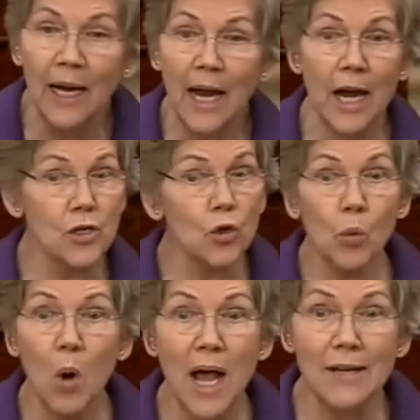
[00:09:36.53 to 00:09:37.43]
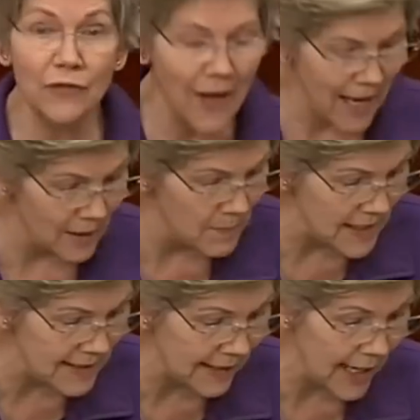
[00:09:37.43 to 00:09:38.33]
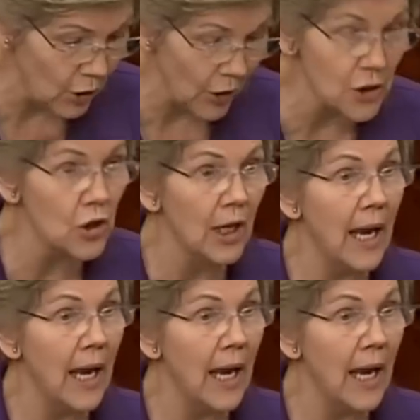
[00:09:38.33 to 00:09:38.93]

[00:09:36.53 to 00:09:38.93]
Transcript: Has your wife had a miscarriage?